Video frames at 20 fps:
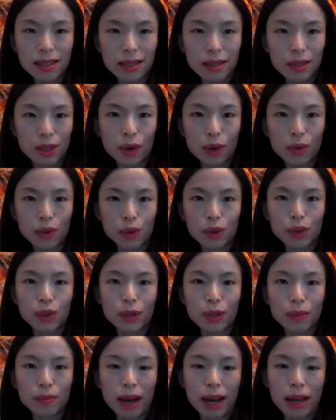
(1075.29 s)
So usually
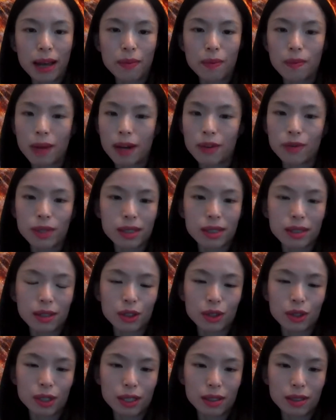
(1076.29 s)
my
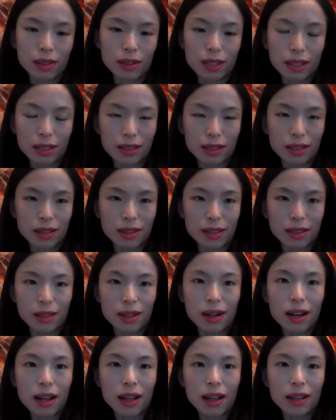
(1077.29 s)
research is just
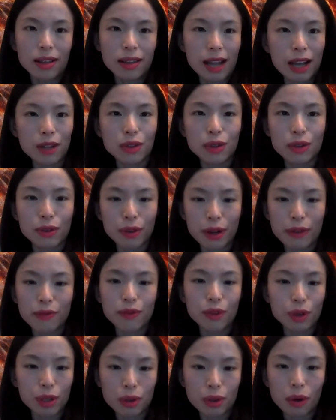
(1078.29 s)
naturally
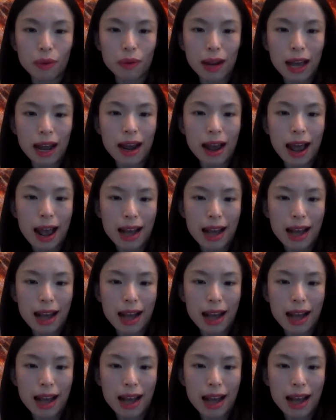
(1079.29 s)
focused on that